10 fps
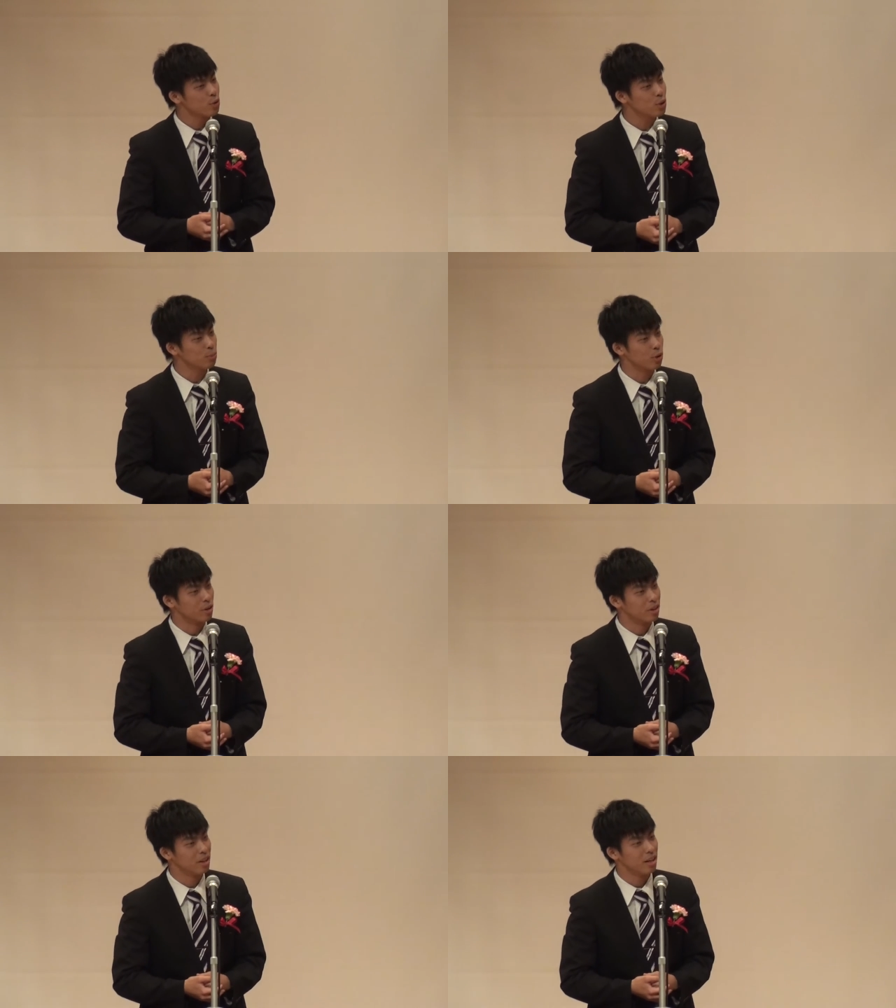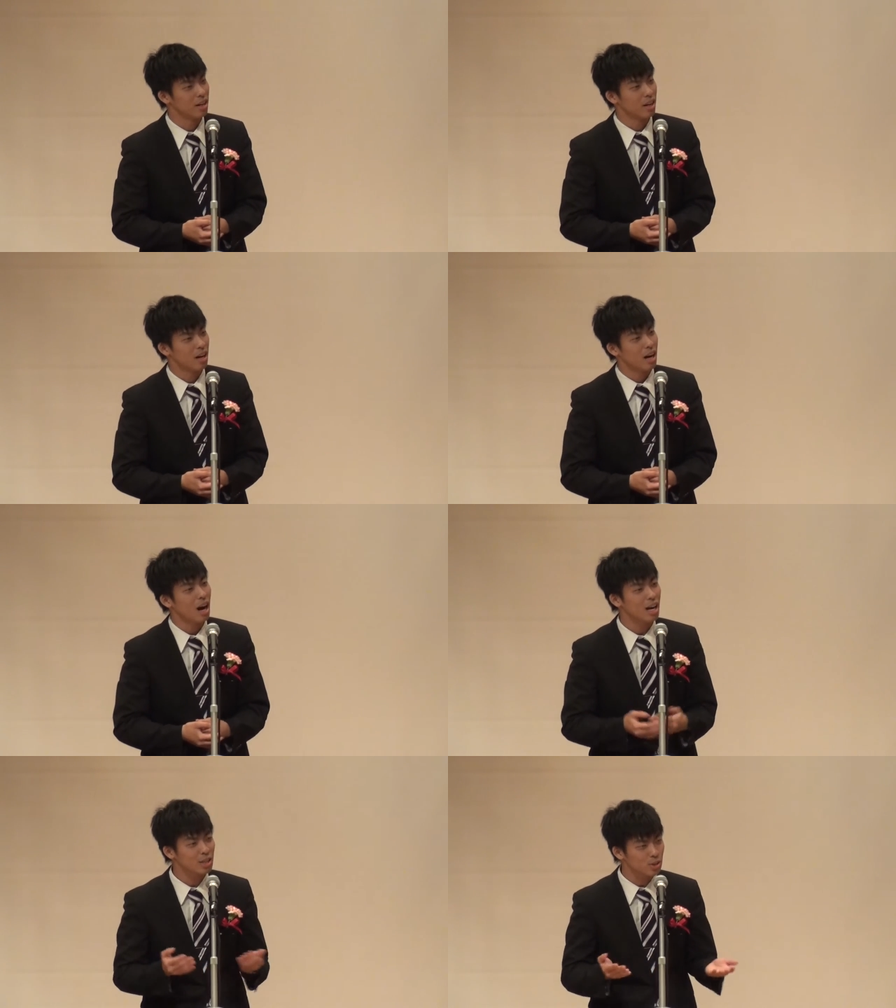Furthermore,
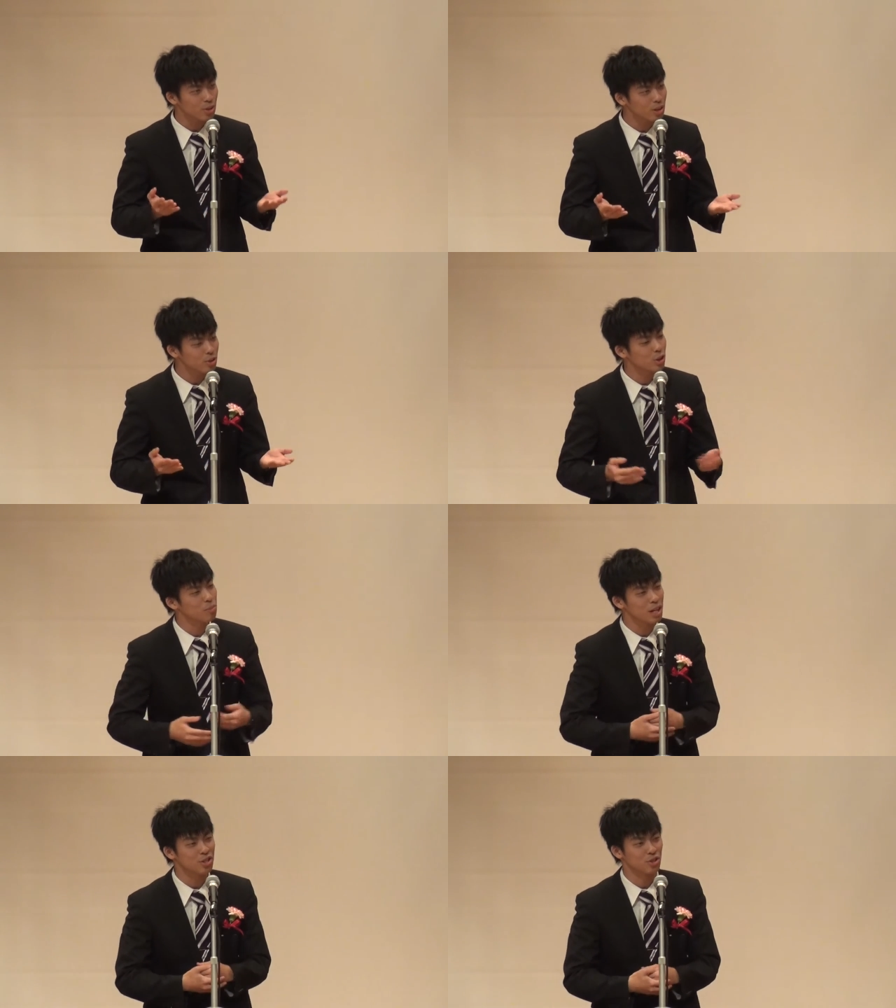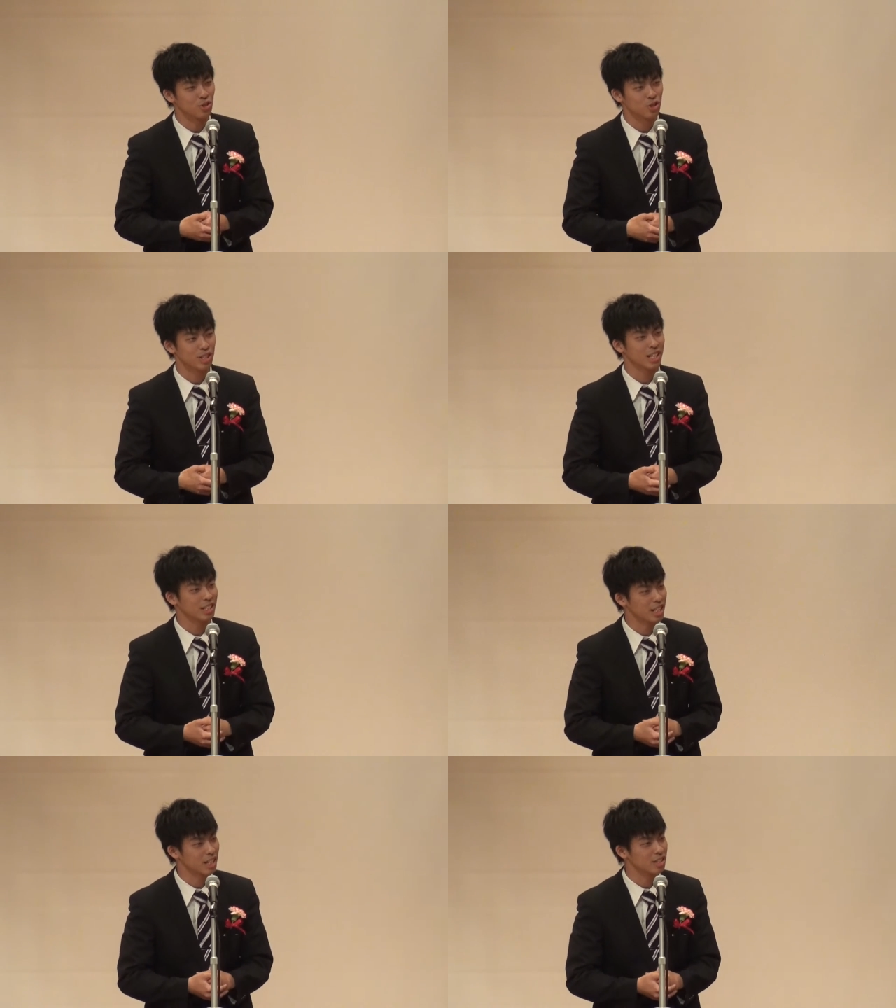I strongly recommend you to take
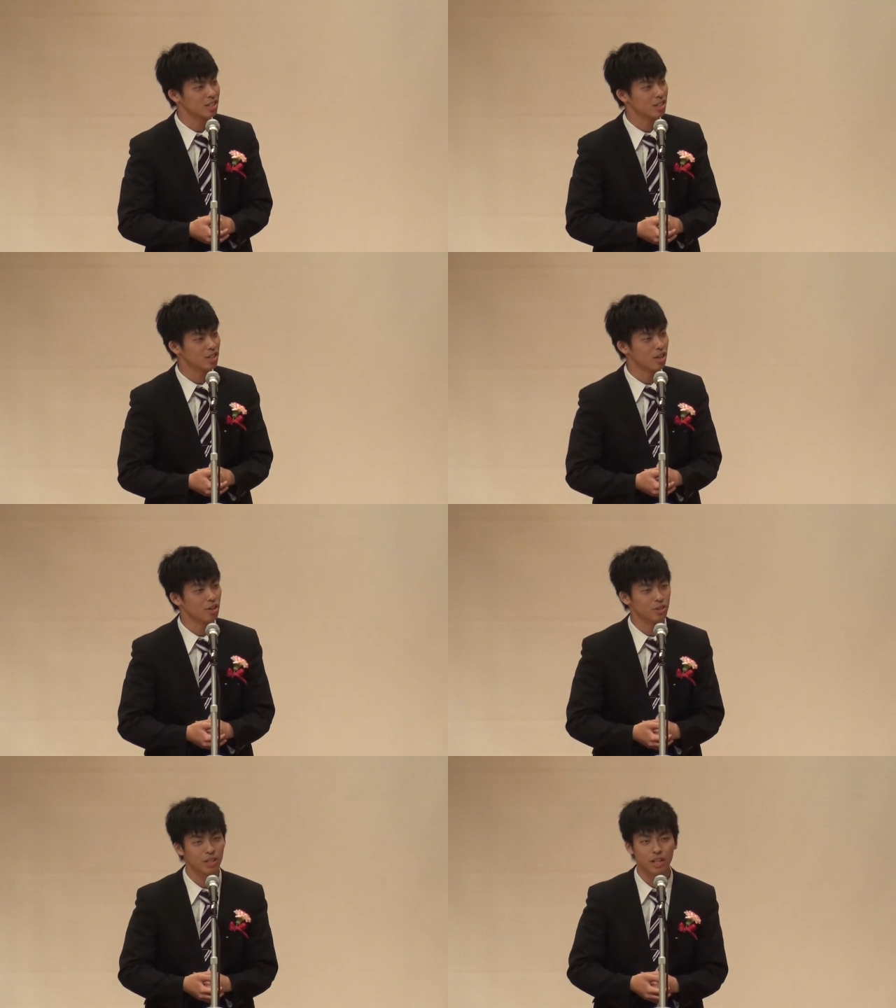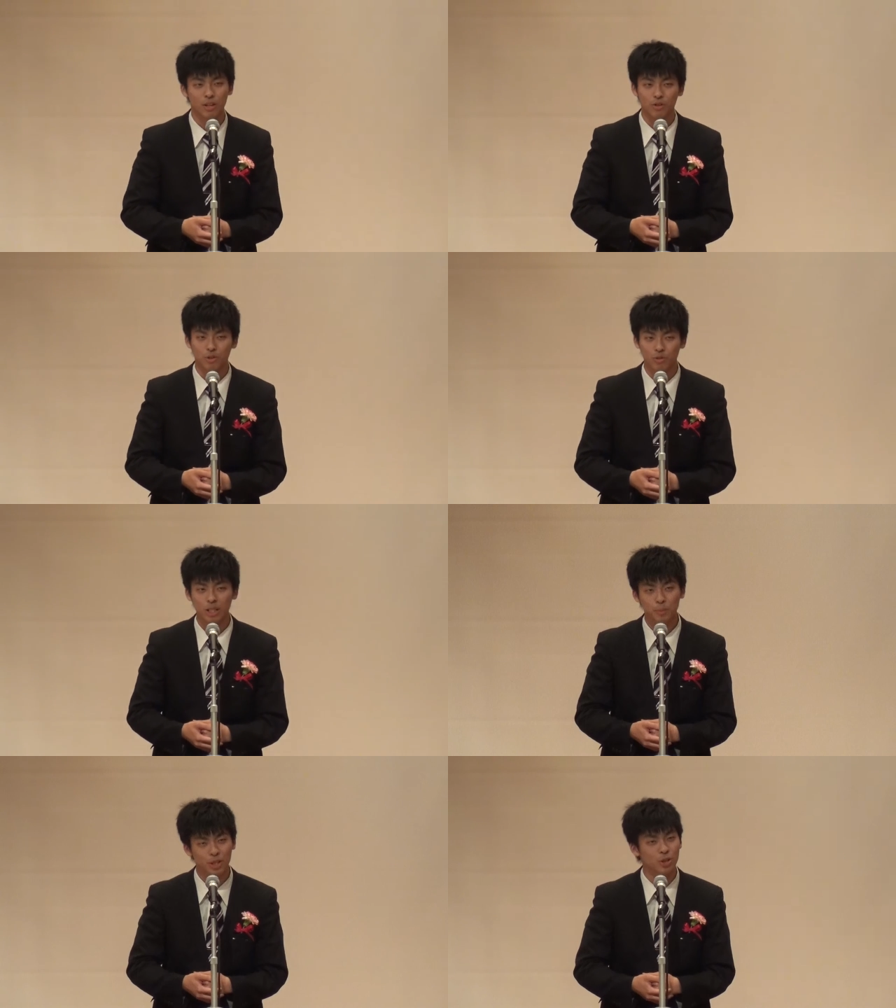a test called the
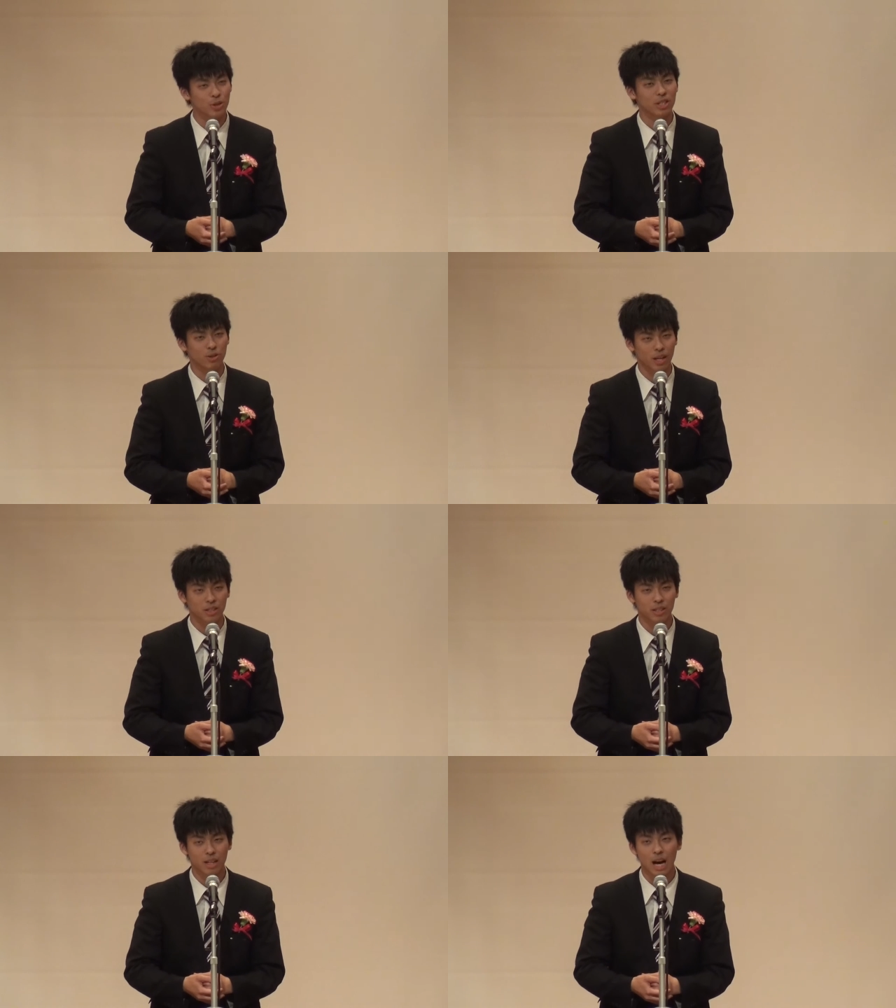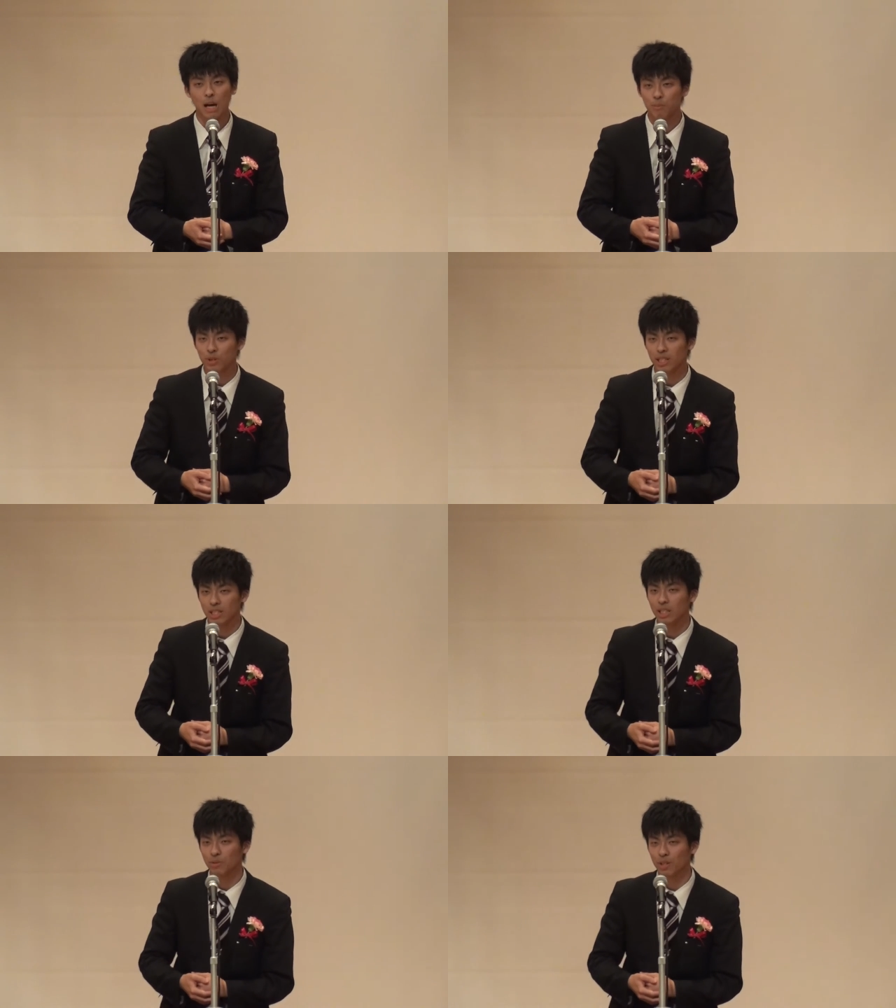Respiratory Tract
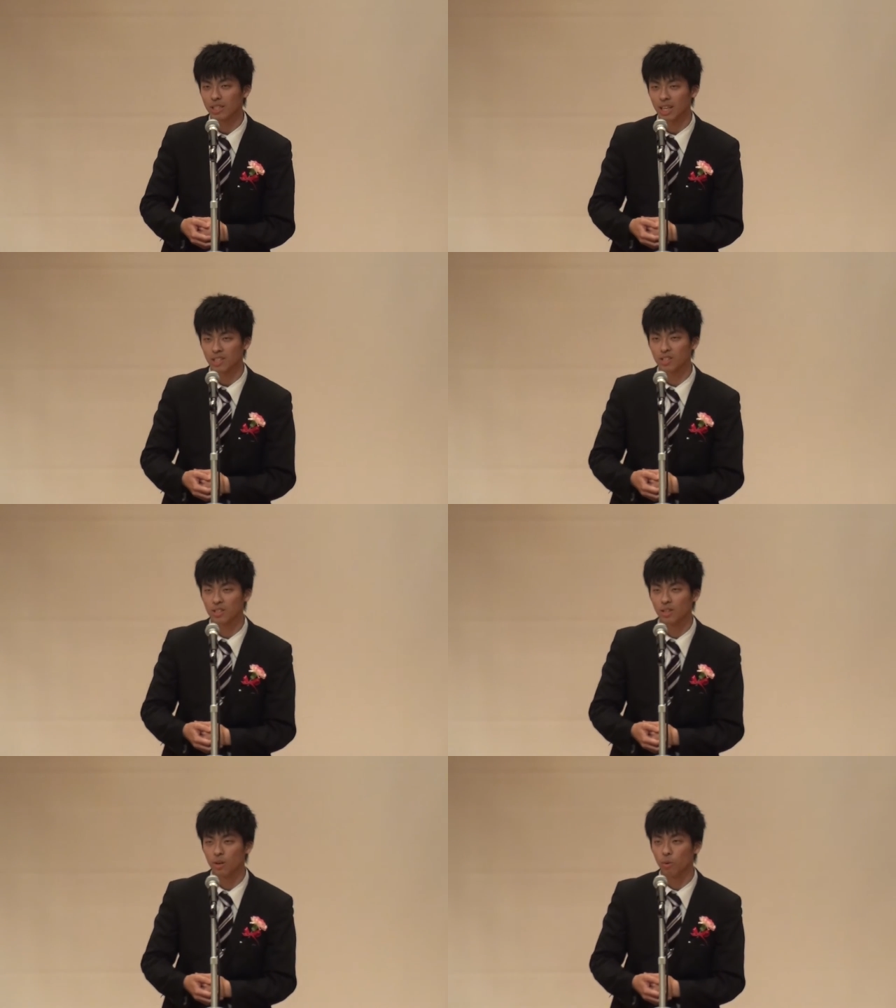Hypersensitivity Test,